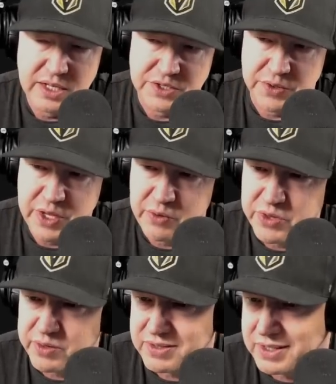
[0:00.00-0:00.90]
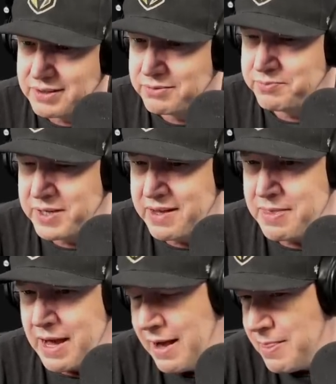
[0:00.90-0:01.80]
So they're they're they're they
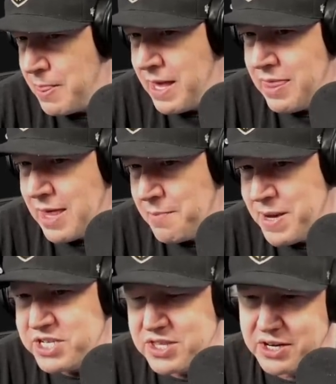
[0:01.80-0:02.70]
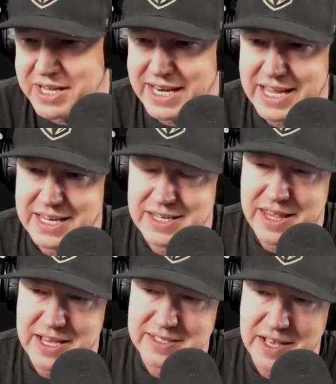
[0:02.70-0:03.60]
I bet you they're getting into
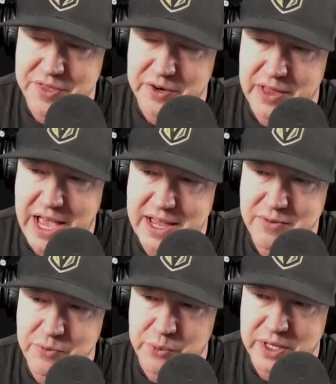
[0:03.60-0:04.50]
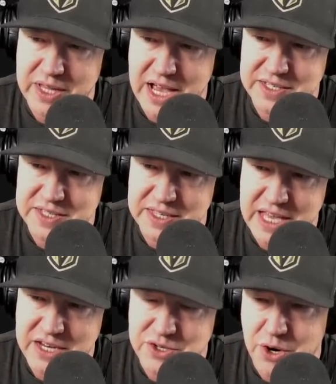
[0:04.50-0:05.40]
this and they're like realizing
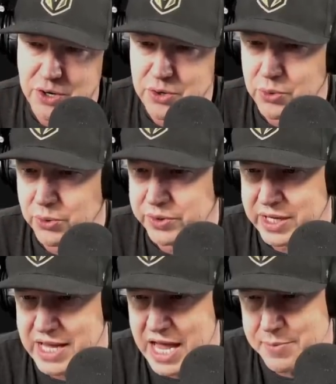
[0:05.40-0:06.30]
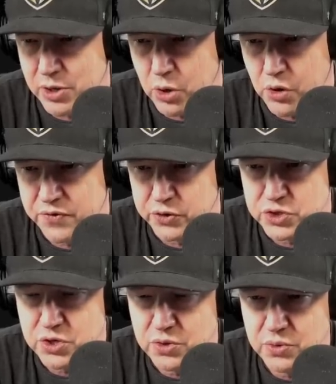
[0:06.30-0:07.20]
that Darkhold and Gamma are
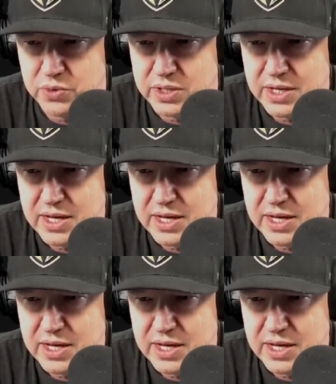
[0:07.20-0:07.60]
overtuned.